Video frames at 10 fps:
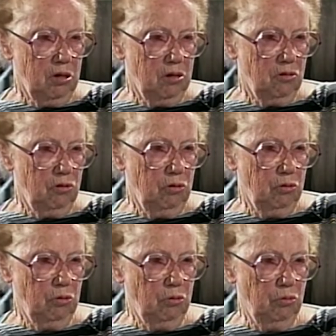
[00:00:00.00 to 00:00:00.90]

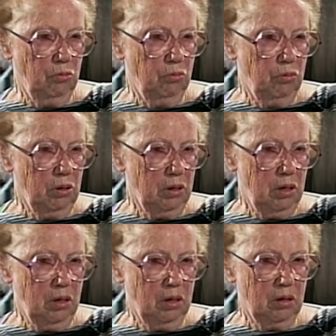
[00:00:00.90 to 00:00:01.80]
into
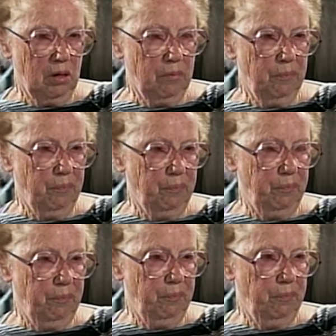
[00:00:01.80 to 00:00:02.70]
really
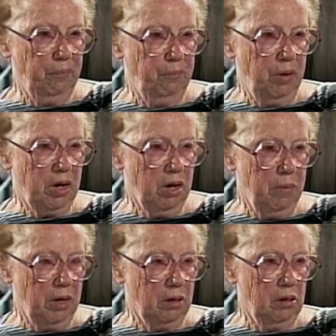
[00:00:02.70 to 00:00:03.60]

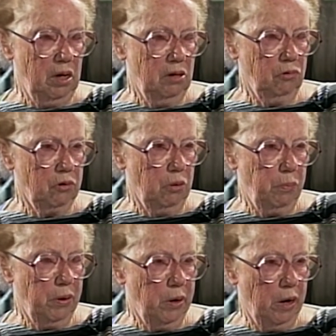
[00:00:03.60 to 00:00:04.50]
becoming an integral
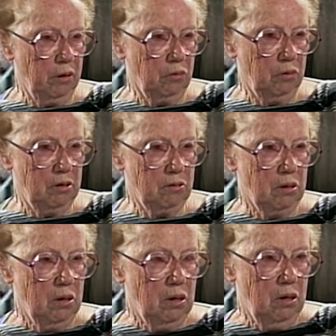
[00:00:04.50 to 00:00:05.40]
part was
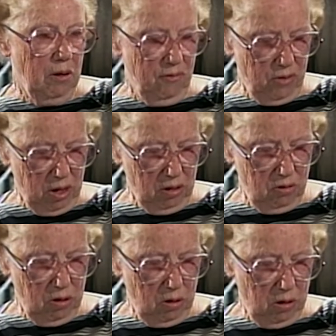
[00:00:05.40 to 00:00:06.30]

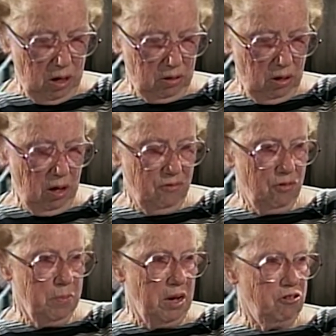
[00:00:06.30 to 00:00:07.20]
volunteered at the
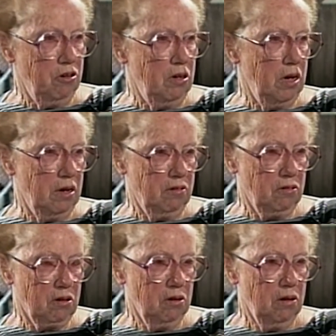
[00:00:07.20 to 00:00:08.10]
information desk,